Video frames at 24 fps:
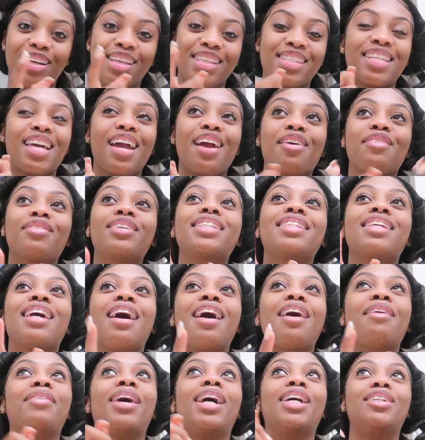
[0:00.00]
Cause every
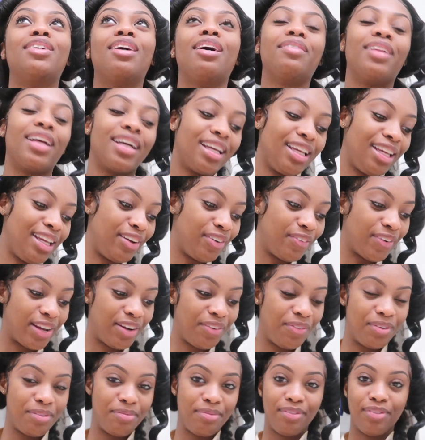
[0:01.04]
time I drop like a get
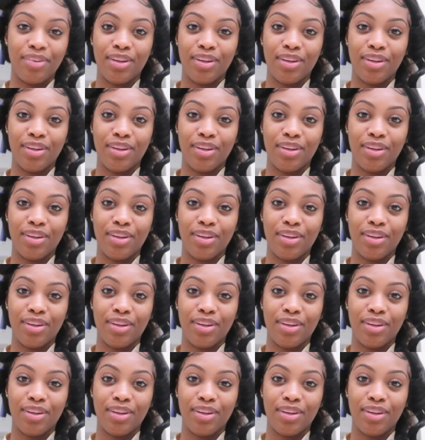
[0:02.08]
ready with me